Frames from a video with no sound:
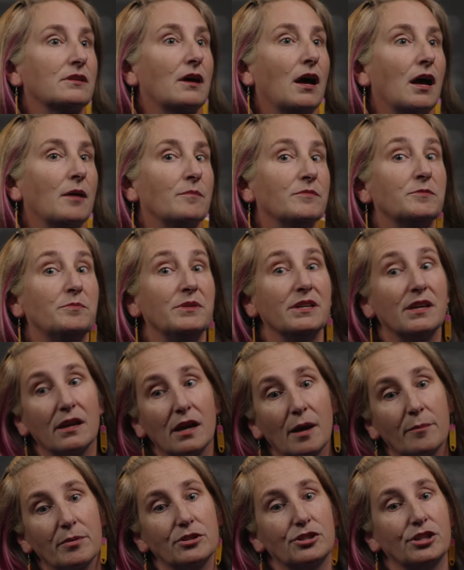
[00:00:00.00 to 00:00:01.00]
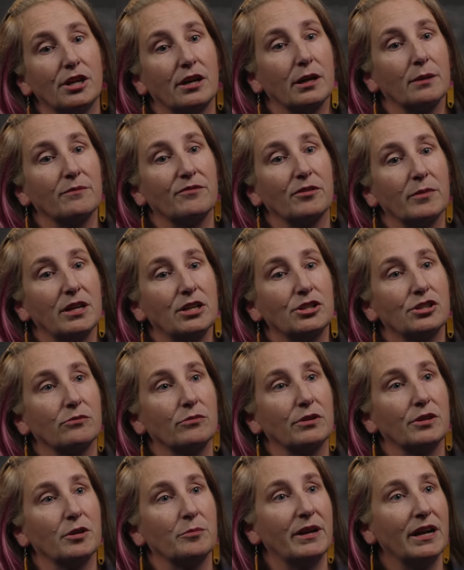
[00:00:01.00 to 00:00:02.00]
um, speaking up and sharing information
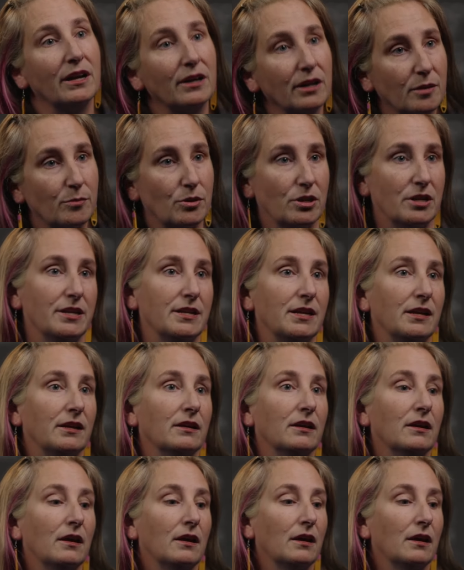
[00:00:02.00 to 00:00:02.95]
with your parent community.